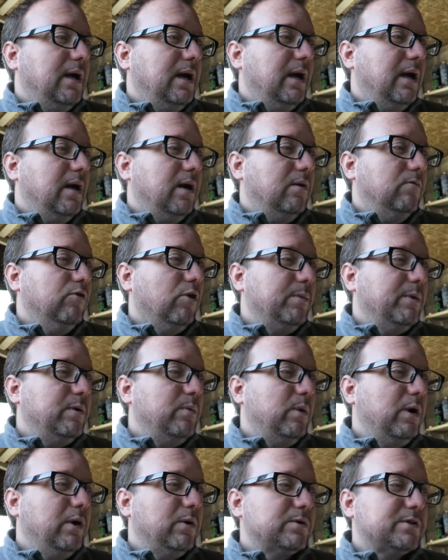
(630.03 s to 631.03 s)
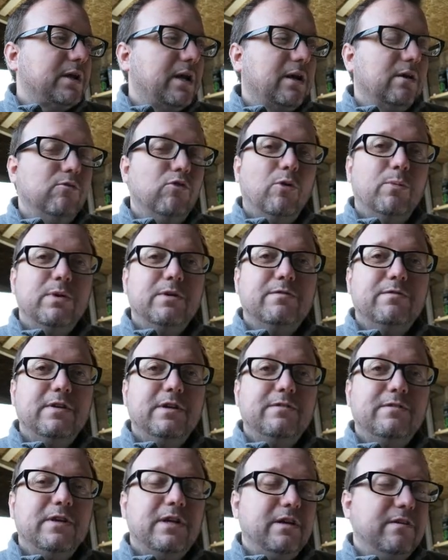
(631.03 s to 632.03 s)
Robin Wells, hello, Robin.
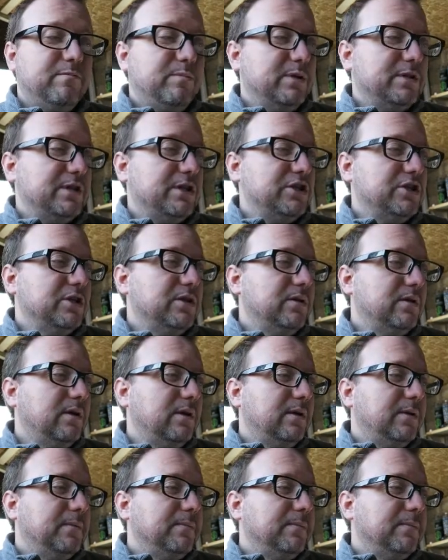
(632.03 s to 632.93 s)
50th position.